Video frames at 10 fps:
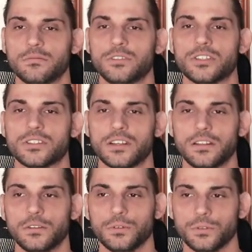just
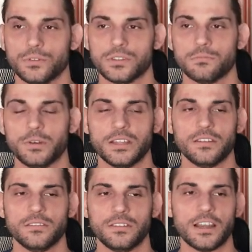lose. But
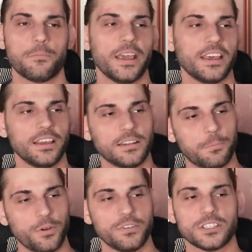they're making the
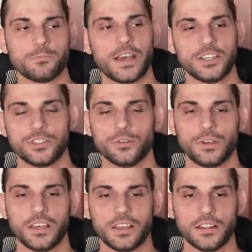previous match so
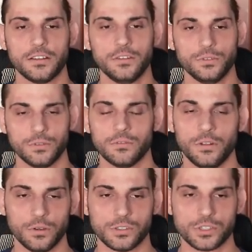he can
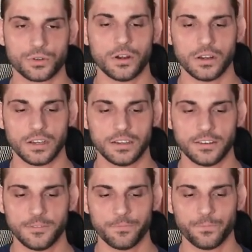look strong.
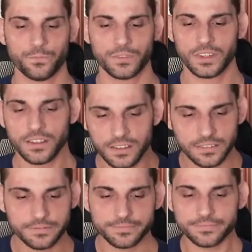
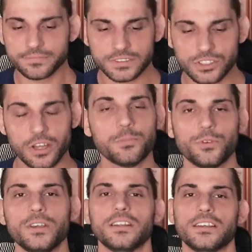Stop
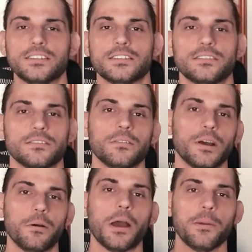doing this.
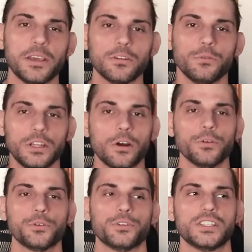I mean, we know
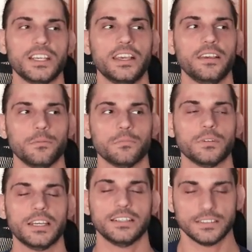your scheme
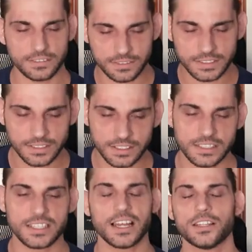and
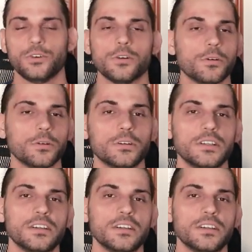it's not cool.